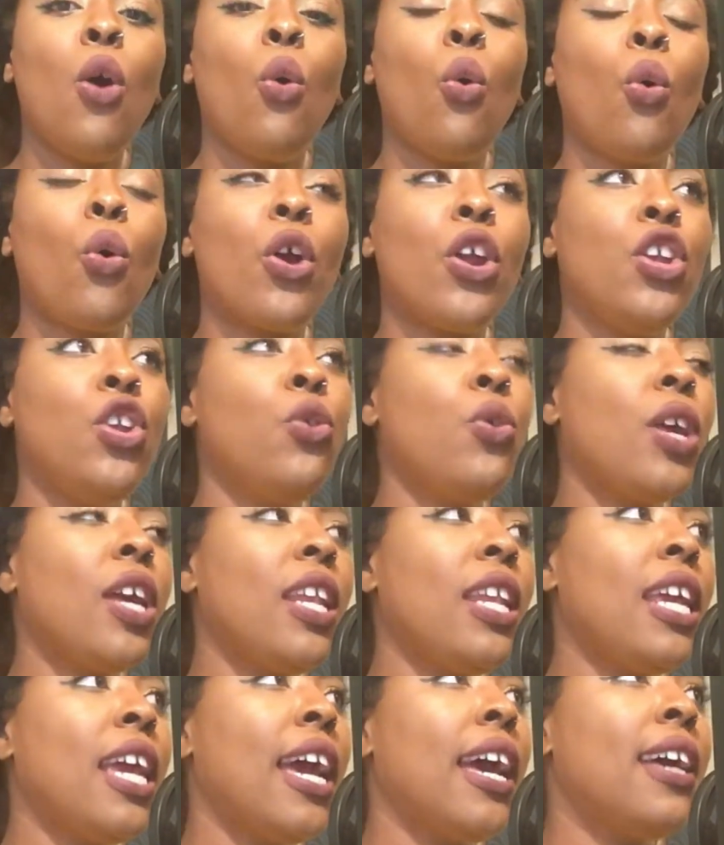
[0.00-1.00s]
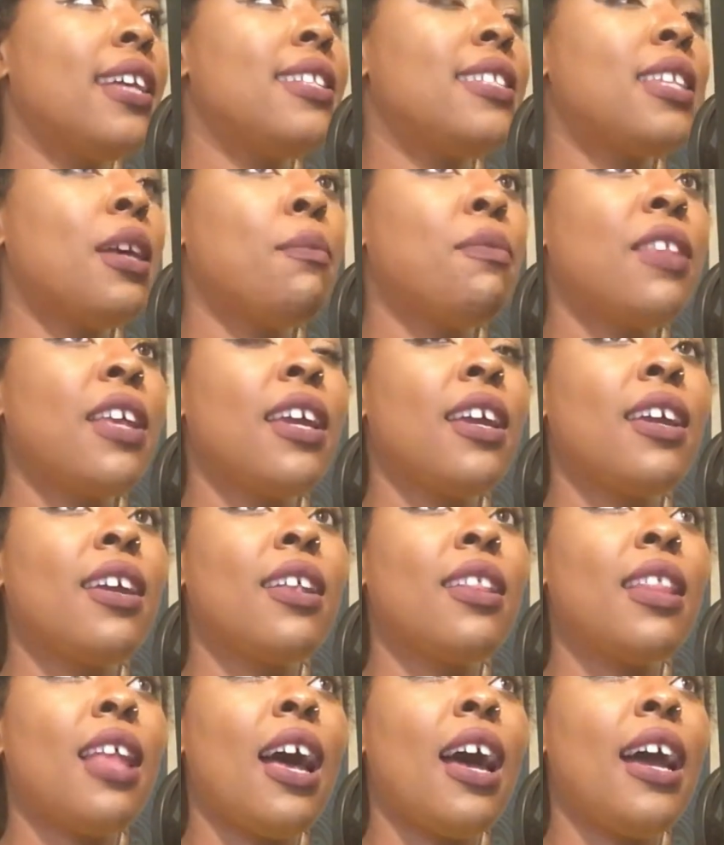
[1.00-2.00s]
Or you can get
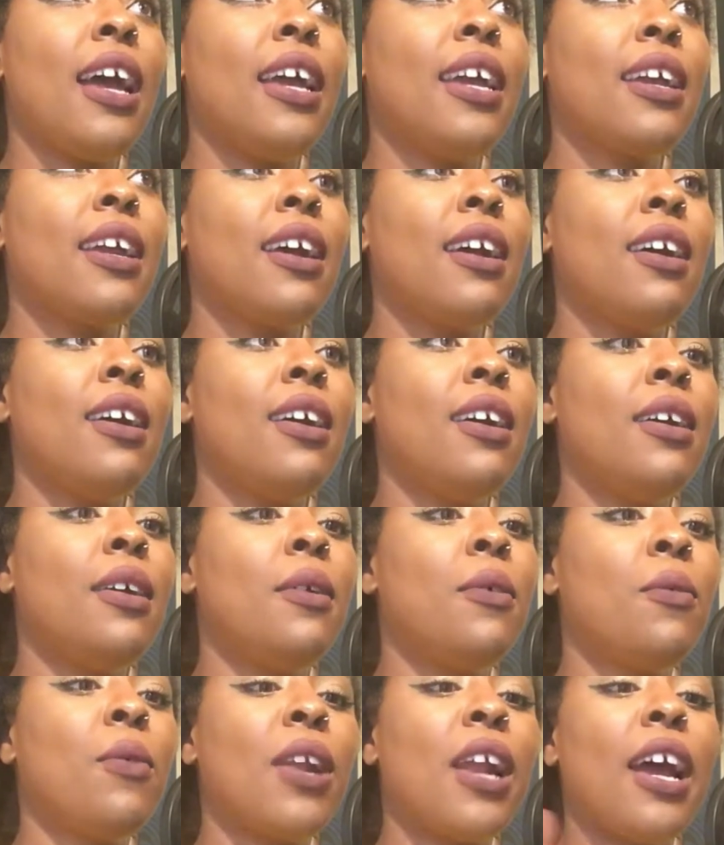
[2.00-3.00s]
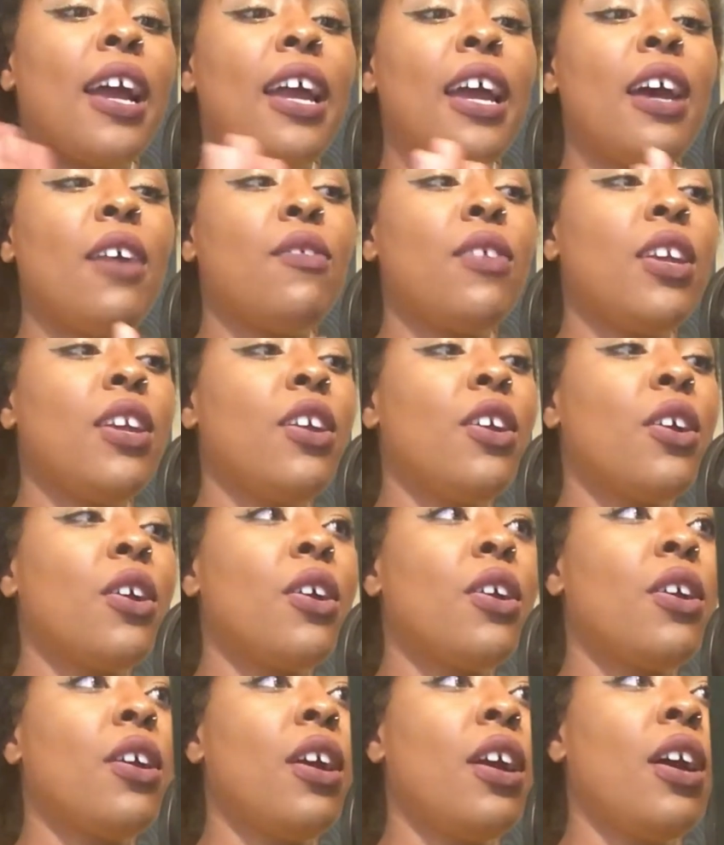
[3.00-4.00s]
something like what I have
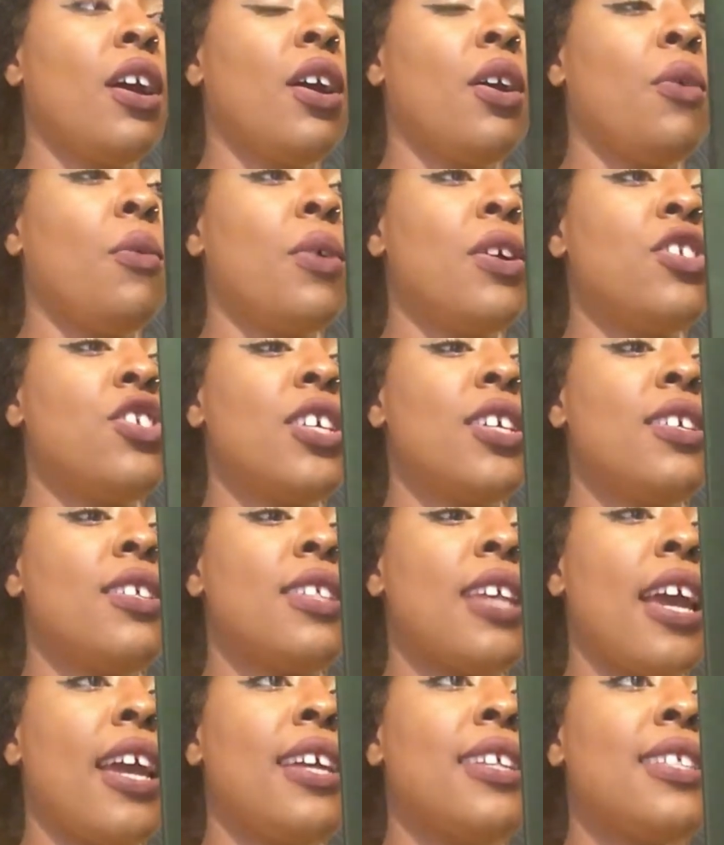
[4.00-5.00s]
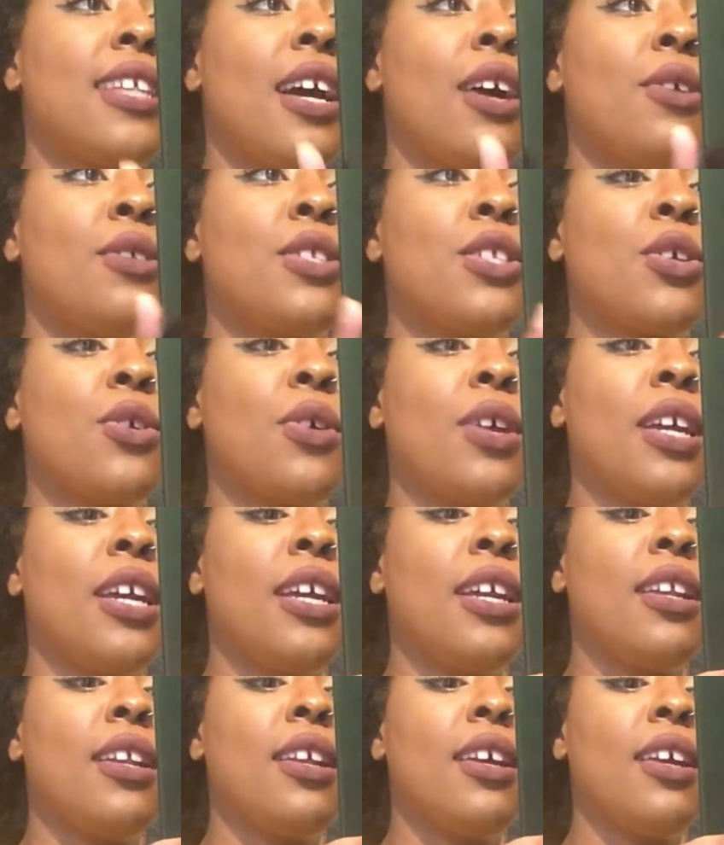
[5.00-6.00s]
here, which is a sound
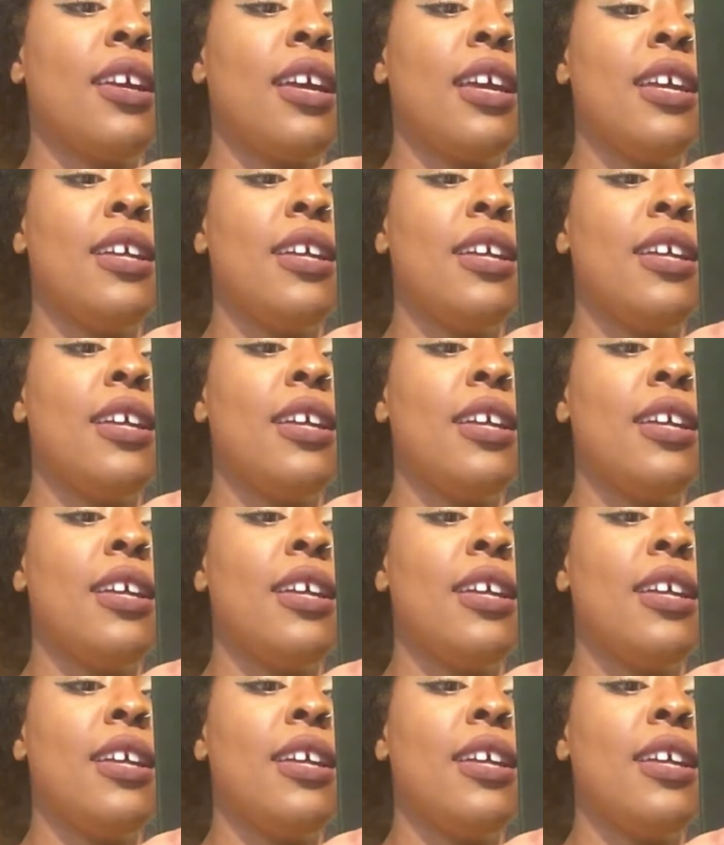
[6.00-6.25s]
screen.